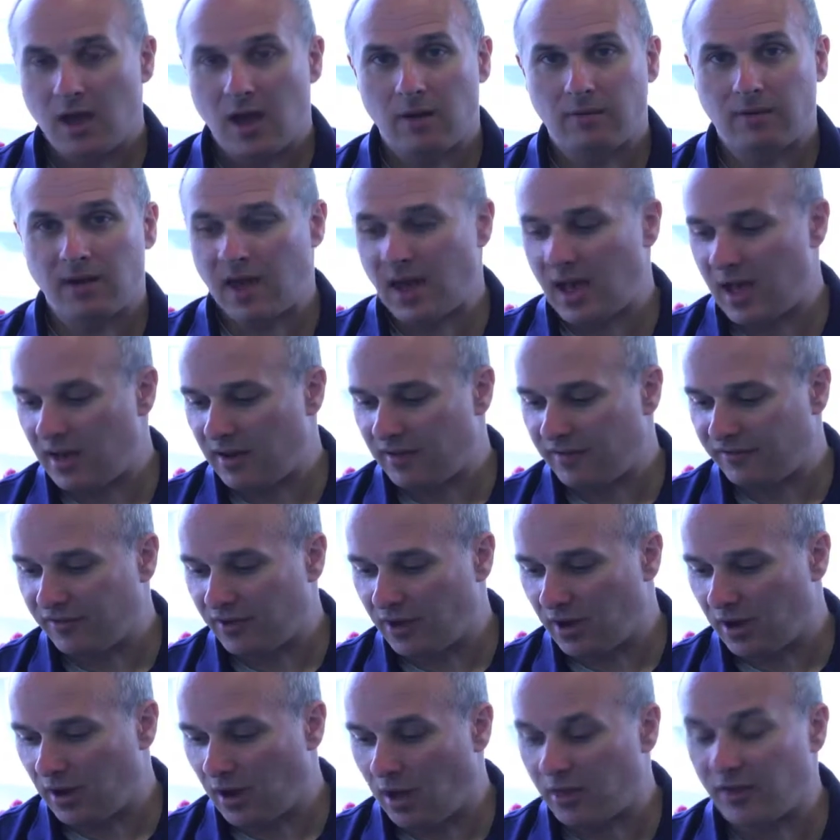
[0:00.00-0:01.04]
And we have
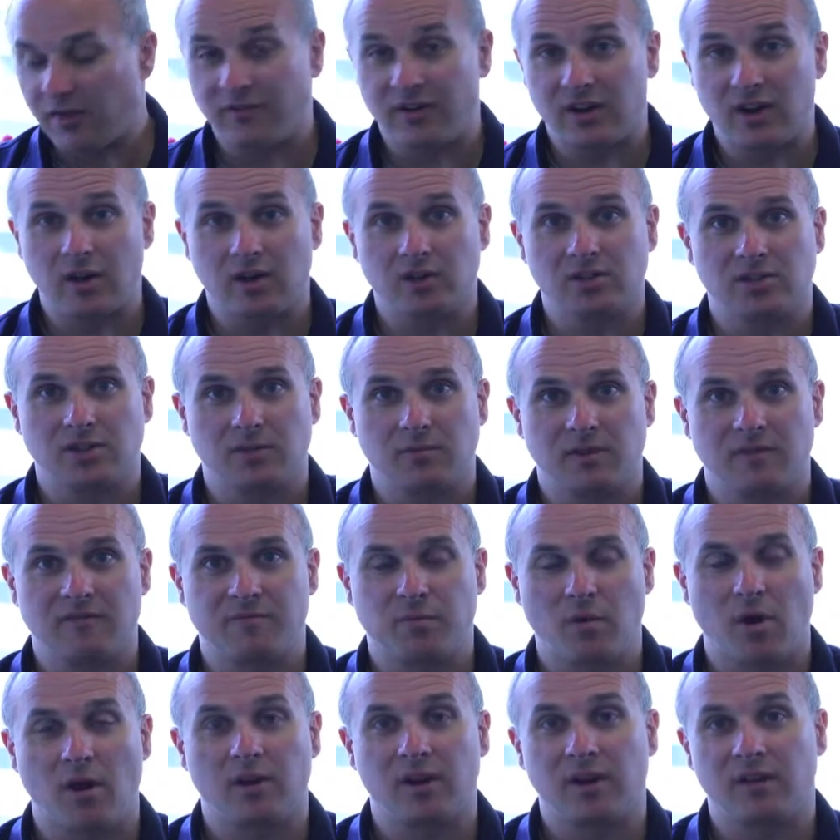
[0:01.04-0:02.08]
uh, other videos that we've
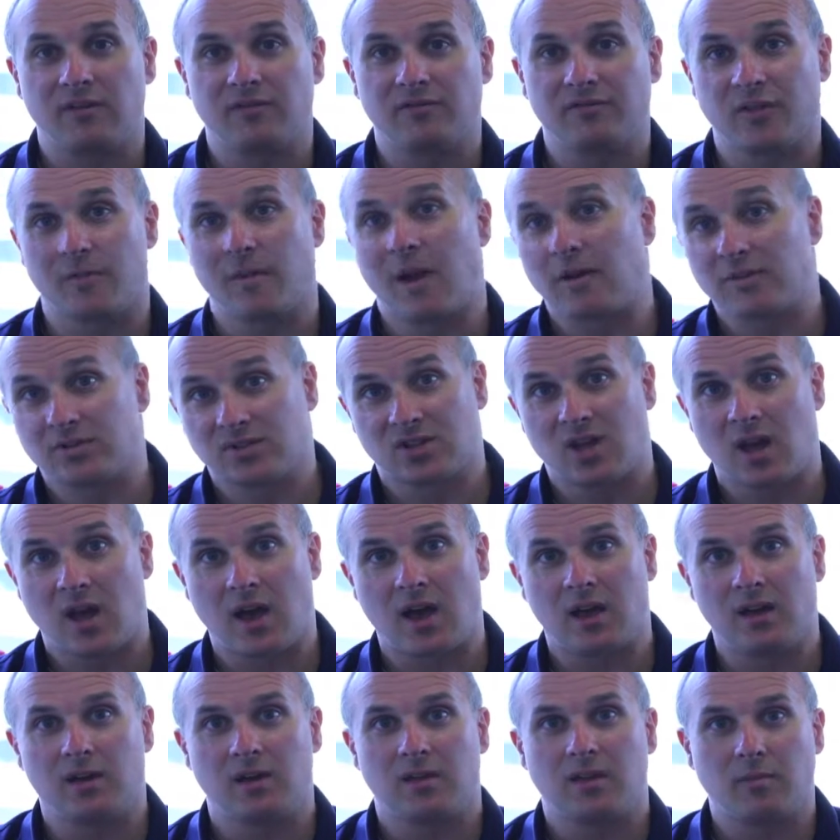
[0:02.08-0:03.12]
brought in from
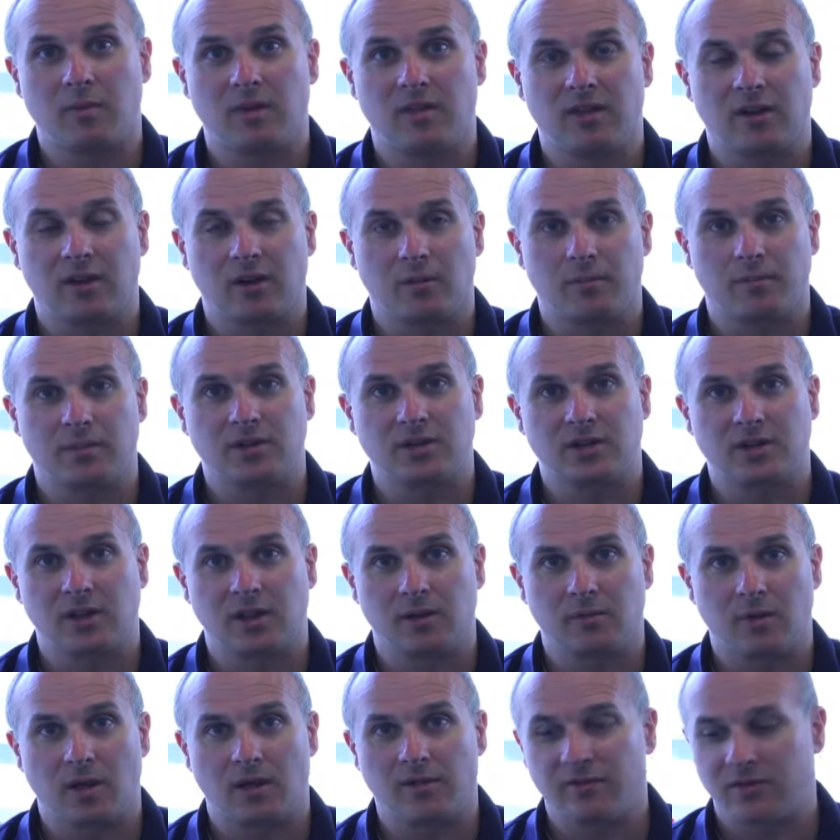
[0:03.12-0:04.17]
outside that we think are
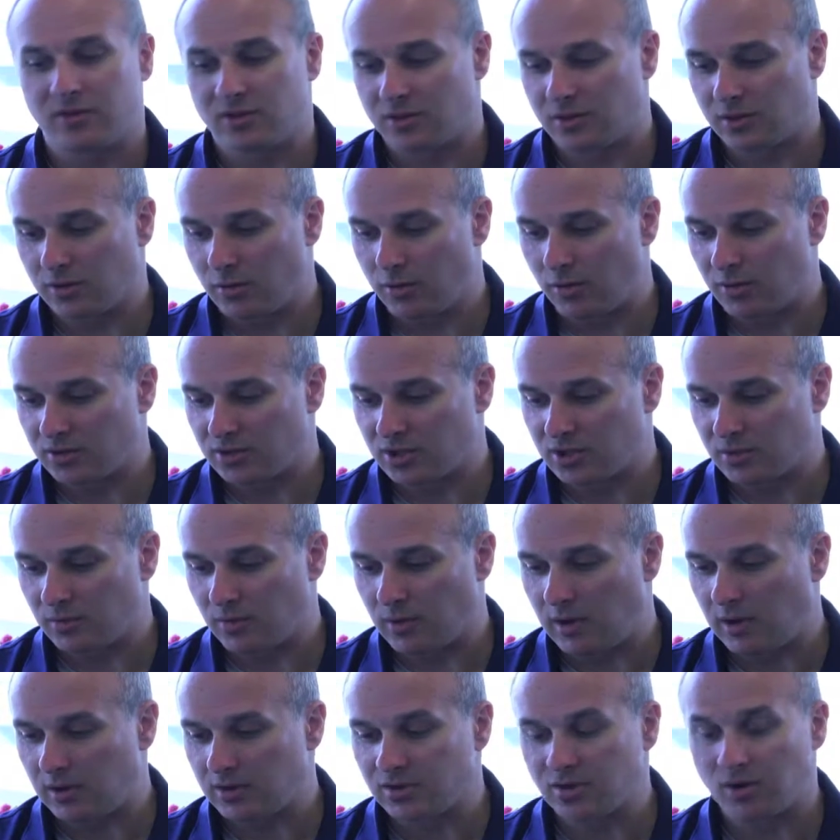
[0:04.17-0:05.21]
particularly relevant to the course as well.